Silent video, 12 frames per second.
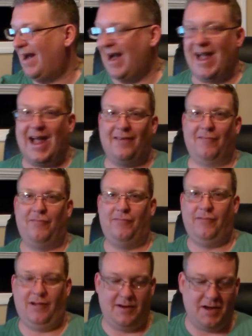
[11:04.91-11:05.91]
I have
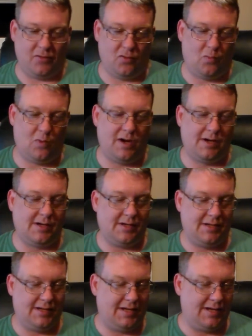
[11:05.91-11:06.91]
another one
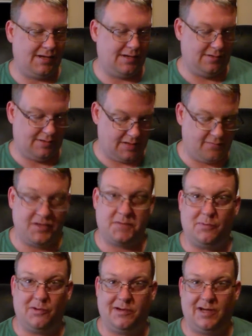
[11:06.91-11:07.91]
in, of
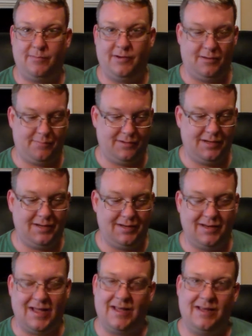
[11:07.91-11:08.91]
this book coming up in
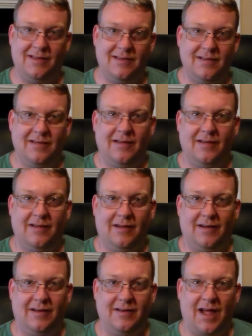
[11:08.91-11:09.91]

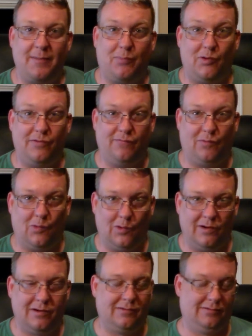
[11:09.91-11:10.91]
a uh,
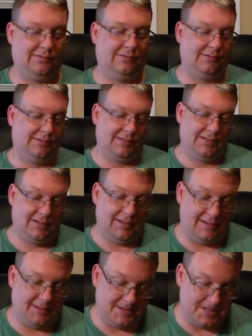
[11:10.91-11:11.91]
9.4
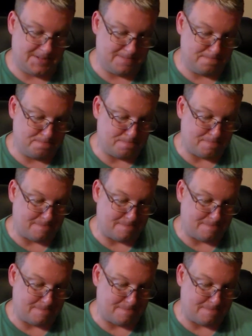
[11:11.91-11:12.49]
um,